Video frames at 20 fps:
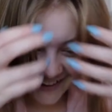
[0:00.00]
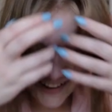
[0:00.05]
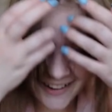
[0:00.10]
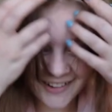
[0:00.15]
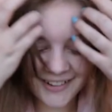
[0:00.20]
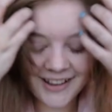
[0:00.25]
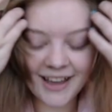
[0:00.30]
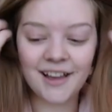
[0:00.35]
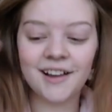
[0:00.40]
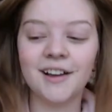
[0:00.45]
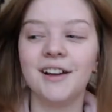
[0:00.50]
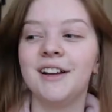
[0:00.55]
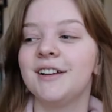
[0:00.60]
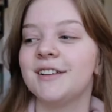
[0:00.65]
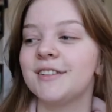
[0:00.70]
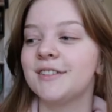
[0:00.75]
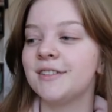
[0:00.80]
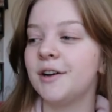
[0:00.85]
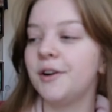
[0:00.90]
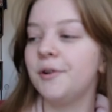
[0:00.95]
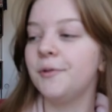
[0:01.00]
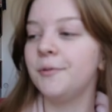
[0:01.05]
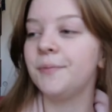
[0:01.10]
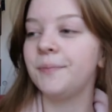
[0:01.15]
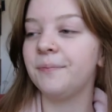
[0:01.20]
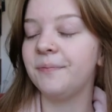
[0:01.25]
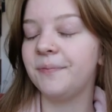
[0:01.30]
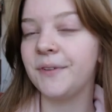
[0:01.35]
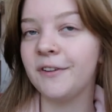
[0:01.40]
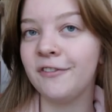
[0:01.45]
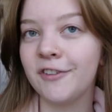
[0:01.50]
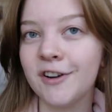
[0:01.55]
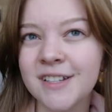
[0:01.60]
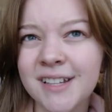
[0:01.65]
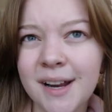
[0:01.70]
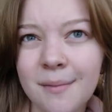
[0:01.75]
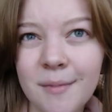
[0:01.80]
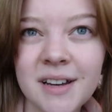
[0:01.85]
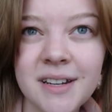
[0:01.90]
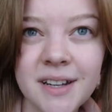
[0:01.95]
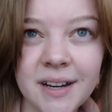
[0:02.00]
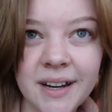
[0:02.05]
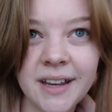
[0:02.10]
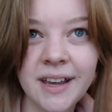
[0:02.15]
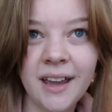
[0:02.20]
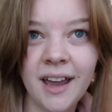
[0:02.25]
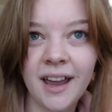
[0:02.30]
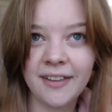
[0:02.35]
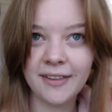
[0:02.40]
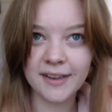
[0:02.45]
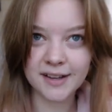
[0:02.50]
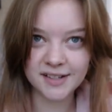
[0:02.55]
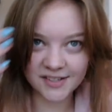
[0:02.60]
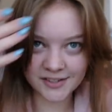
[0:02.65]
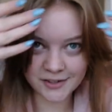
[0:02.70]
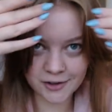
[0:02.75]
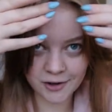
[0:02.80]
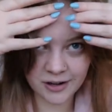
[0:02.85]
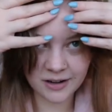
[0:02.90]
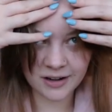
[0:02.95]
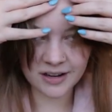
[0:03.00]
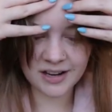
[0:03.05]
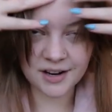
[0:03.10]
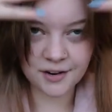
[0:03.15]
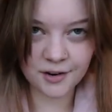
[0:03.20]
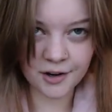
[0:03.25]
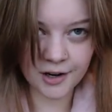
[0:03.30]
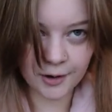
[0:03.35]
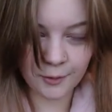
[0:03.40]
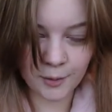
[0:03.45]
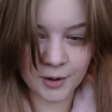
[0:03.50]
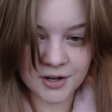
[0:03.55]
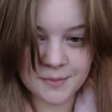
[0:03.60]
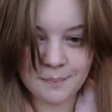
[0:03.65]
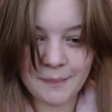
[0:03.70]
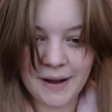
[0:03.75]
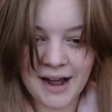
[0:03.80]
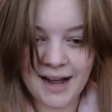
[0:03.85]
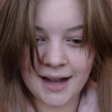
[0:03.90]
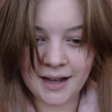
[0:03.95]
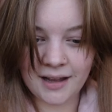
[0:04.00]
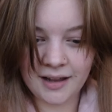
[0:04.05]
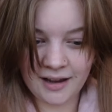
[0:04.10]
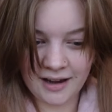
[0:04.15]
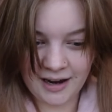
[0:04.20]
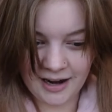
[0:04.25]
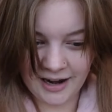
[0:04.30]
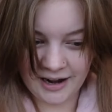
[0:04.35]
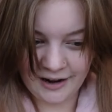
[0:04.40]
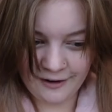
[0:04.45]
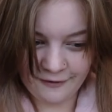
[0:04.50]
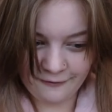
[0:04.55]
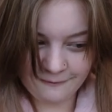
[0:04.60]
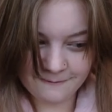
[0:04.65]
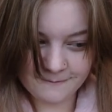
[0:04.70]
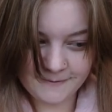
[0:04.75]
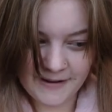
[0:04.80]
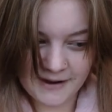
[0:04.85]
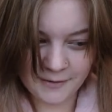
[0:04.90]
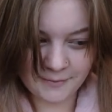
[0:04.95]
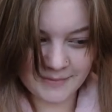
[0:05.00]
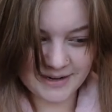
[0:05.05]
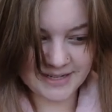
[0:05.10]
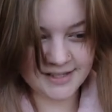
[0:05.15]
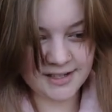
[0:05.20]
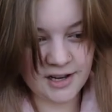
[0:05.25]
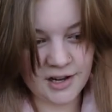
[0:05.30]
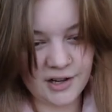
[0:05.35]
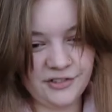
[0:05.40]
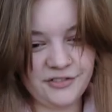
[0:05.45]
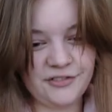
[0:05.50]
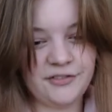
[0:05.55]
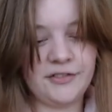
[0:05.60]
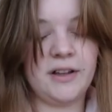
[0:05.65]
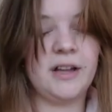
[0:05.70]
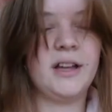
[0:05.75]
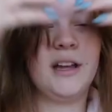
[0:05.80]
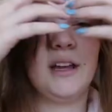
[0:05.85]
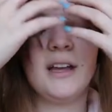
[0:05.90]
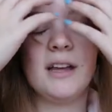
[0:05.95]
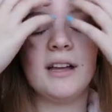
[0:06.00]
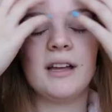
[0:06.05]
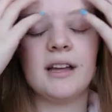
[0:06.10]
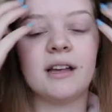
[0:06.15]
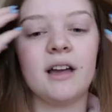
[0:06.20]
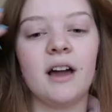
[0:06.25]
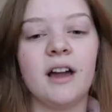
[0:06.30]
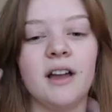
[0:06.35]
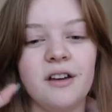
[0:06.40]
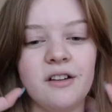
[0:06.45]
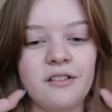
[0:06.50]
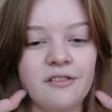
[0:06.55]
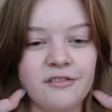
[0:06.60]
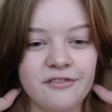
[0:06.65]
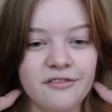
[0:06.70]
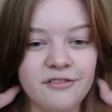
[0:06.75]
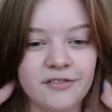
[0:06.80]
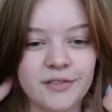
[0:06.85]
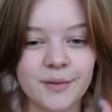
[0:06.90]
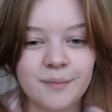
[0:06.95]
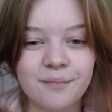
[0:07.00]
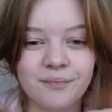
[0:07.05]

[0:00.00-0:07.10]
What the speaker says: Okay, so the first time I did it, I like started here and I worked back, and I found myself kind of